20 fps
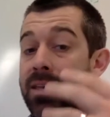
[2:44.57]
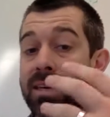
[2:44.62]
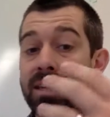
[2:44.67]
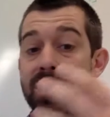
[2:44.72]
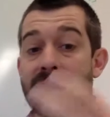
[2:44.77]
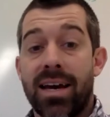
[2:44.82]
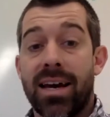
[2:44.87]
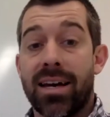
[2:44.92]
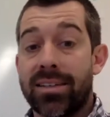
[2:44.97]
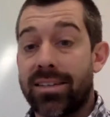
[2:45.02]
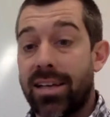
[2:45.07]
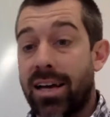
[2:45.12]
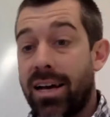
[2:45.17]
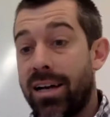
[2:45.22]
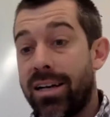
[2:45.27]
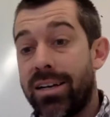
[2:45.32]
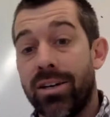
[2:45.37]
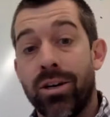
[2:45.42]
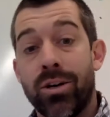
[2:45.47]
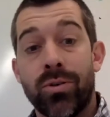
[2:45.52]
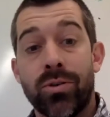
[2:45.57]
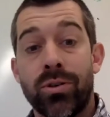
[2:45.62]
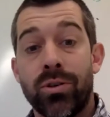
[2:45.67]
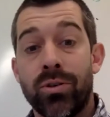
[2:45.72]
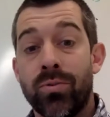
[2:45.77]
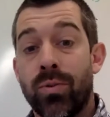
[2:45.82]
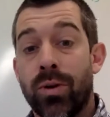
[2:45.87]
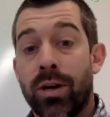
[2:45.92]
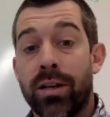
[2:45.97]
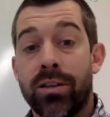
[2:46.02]
yes, I know
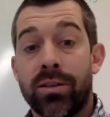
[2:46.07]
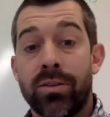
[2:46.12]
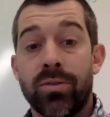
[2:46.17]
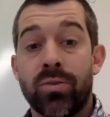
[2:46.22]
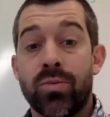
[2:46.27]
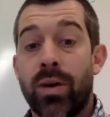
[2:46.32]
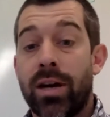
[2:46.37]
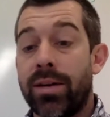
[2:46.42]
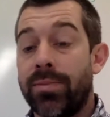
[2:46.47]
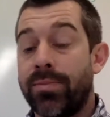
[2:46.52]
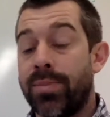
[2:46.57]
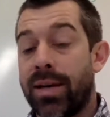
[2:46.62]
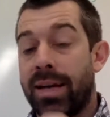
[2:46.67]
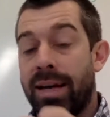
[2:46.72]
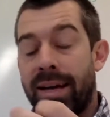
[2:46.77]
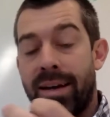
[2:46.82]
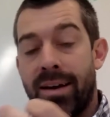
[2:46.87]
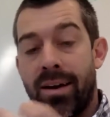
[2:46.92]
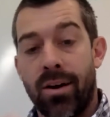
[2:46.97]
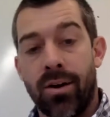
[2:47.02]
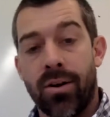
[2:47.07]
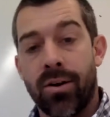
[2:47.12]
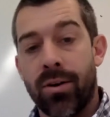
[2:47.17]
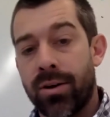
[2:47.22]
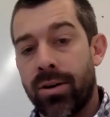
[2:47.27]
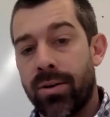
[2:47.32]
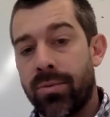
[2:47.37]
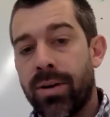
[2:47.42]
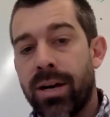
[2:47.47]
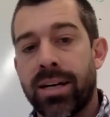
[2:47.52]
you want to lose weight, but I
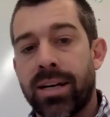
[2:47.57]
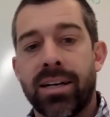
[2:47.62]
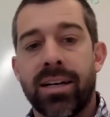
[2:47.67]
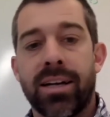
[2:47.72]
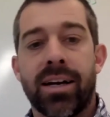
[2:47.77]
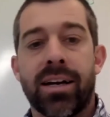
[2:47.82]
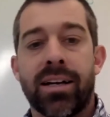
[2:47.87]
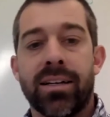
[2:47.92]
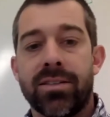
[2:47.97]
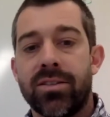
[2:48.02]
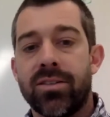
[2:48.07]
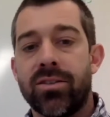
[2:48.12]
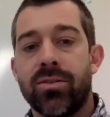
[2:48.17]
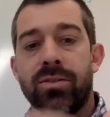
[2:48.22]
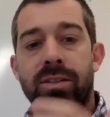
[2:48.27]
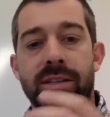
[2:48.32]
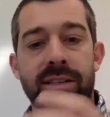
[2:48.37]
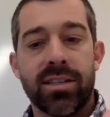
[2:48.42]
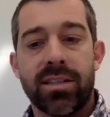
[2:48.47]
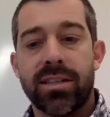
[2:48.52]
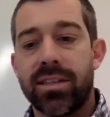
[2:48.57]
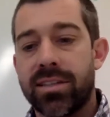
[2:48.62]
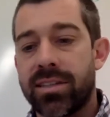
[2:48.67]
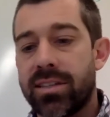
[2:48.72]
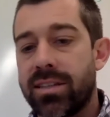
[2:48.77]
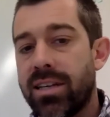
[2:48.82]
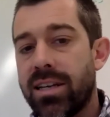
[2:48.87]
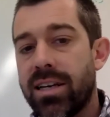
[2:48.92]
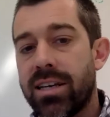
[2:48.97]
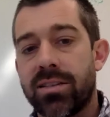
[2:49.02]
already recognize, this and this
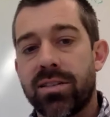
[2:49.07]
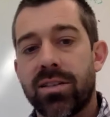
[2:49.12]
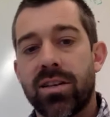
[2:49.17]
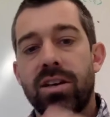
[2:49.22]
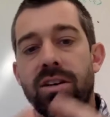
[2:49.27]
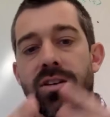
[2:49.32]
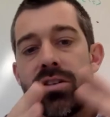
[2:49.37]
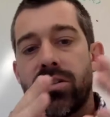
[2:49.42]
and this.